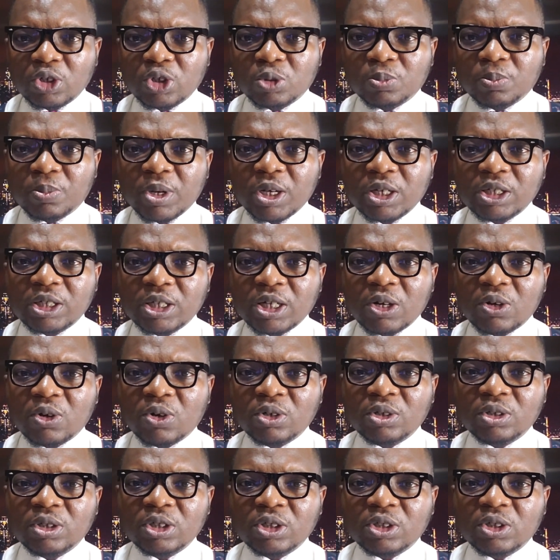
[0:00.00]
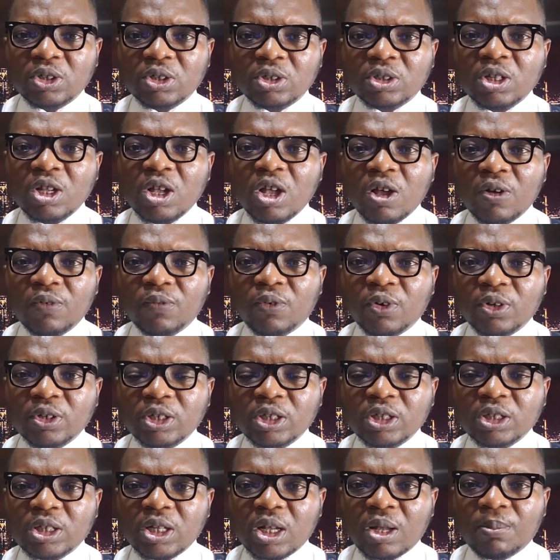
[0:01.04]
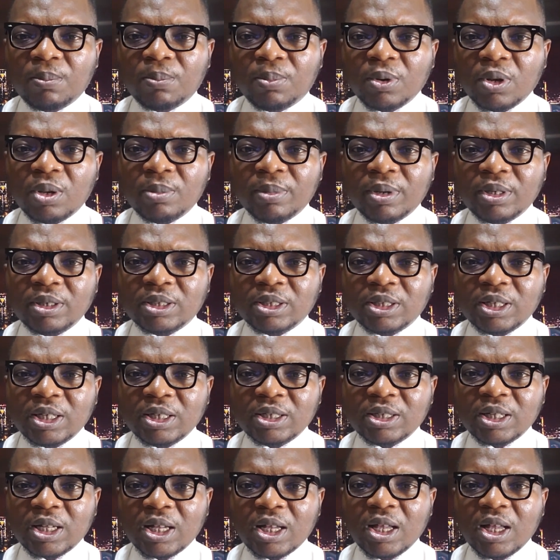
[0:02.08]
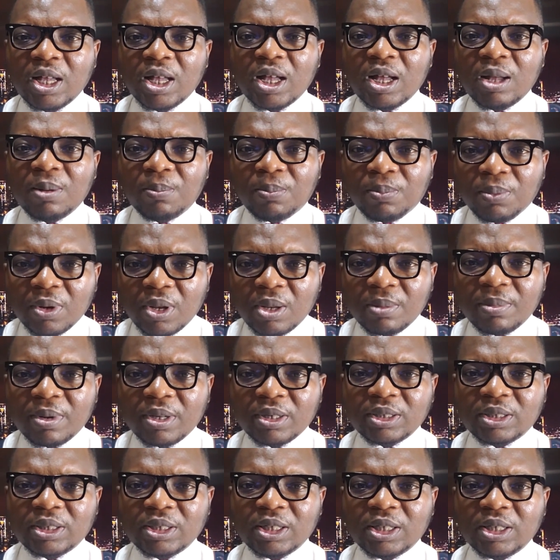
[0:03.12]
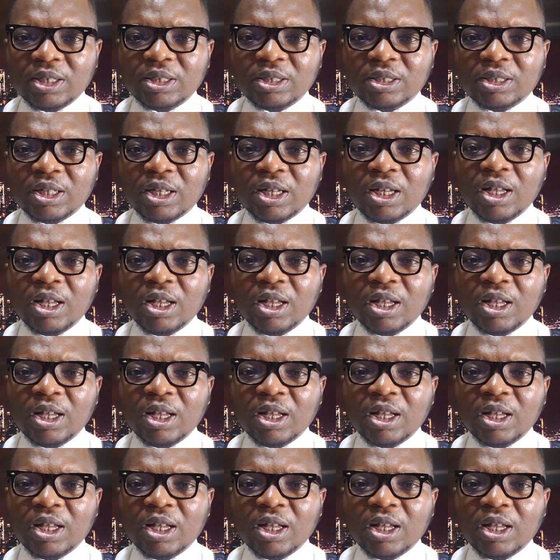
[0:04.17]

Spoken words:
Special conditions for this employment says employment is